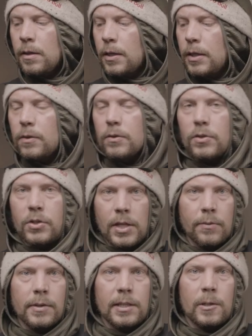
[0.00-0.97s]
you know,
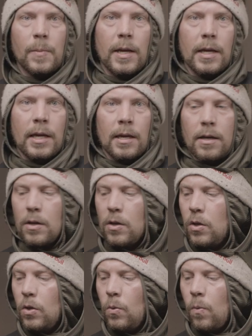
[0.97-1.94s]
generally speaking,
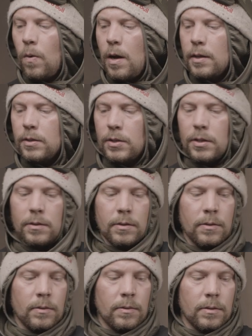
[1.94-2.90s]
you want
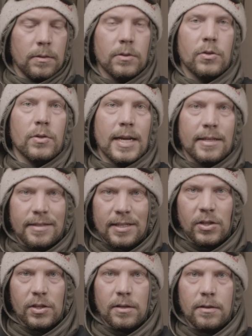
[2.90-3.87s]
to
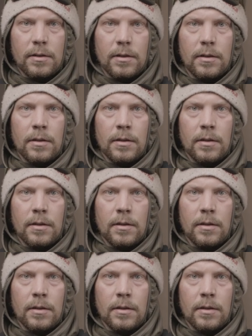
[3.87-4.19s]
transition